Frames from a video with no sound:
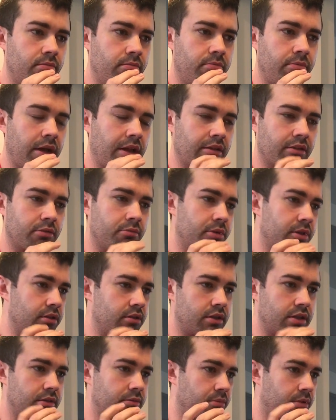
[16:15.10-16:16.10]

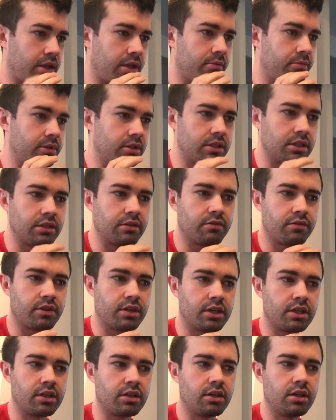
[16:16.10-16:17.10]
malleability and pliability of
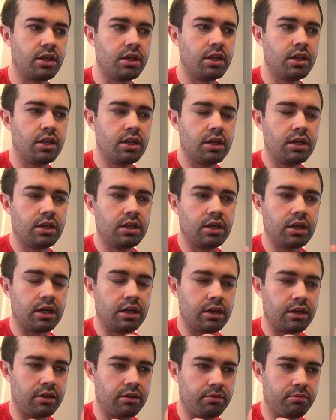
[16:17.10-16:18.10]
the
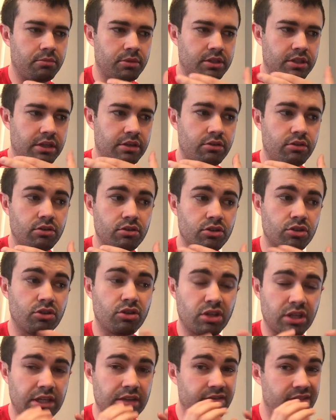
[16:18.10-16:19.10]
material, you
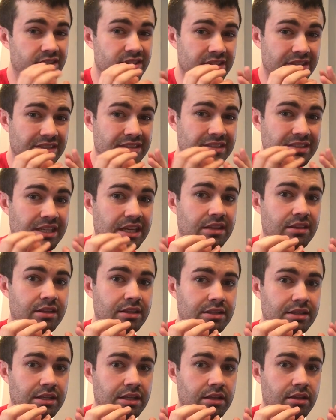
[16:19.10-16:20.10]
could even just set the
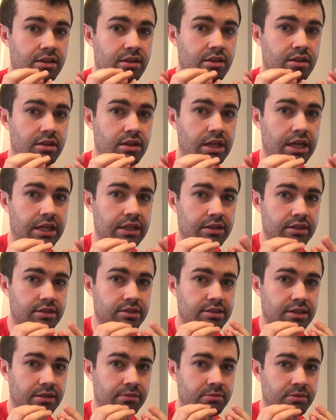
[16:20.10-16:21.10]
teeth at the
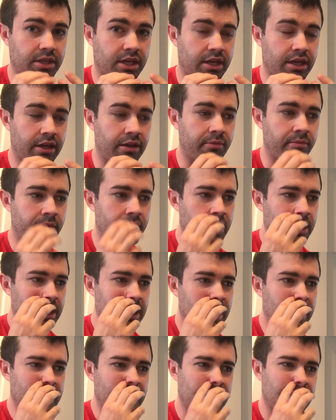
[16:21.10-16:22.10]
same time
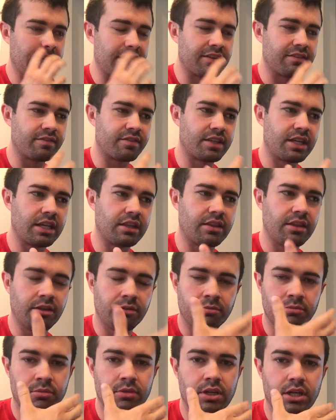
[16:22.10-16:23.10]
and kind of get
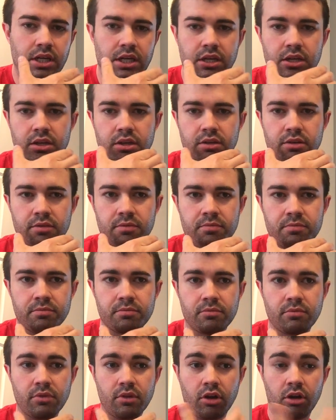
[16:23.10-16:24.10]
them
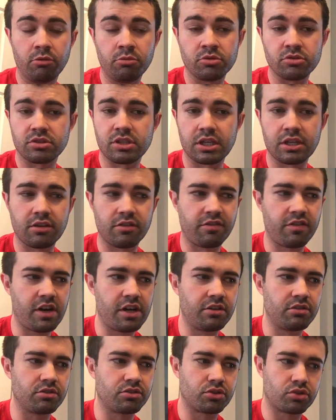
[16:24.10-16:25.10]
almost like a
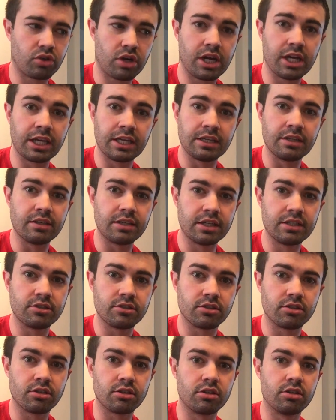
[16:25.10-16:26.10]
final try-in
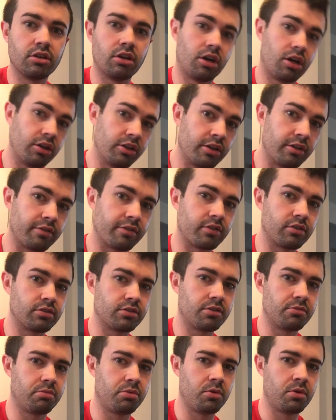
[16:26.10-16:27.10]
denture on their
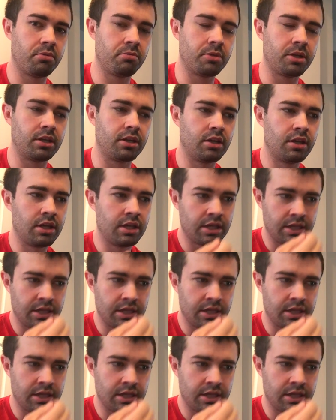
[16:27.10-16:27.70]
first appointment.